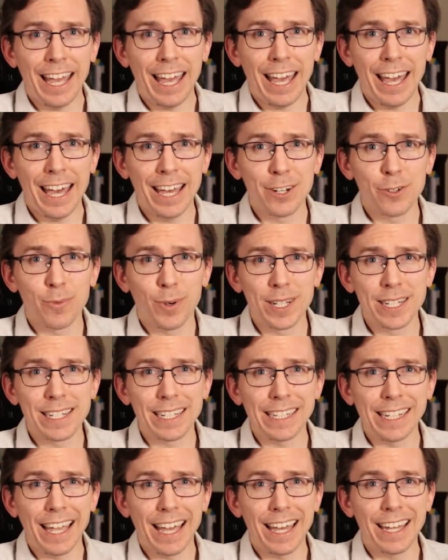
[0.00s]
And once
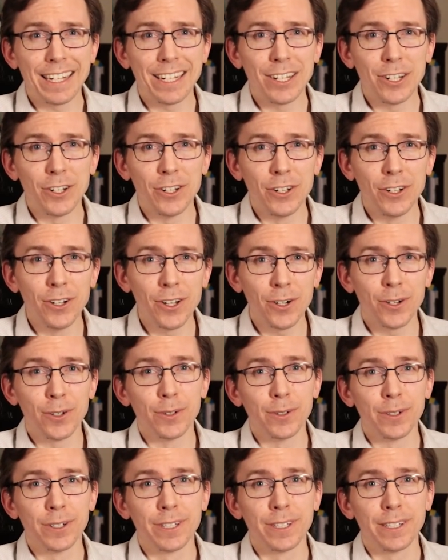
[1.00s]
again,
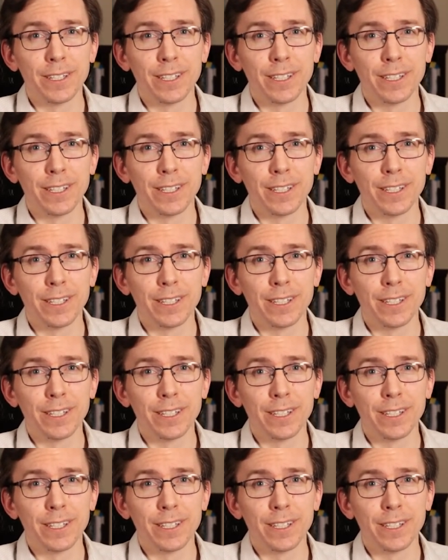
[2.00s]
no